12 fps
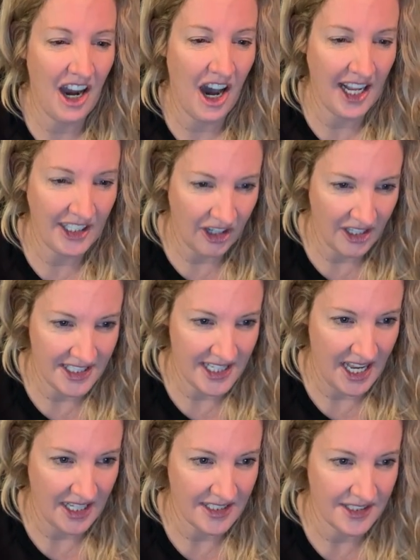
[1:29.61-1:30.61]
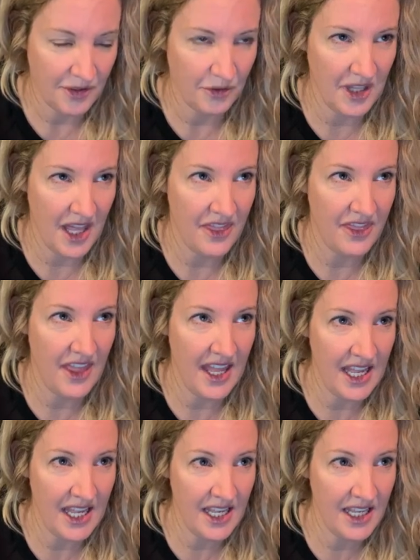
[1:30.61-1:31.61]
eye contact so that
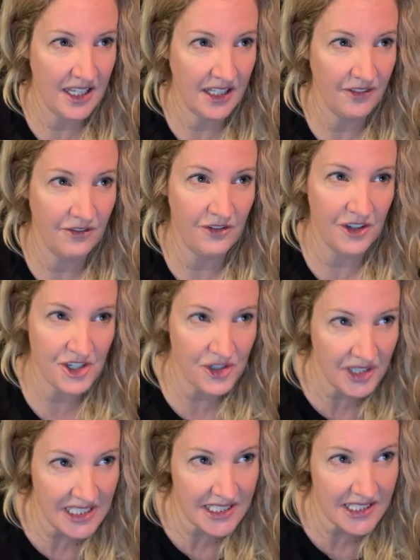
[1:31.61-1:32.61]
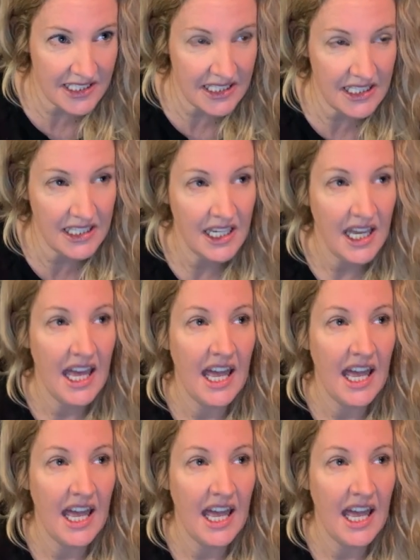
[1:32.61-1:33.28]
they can visually see,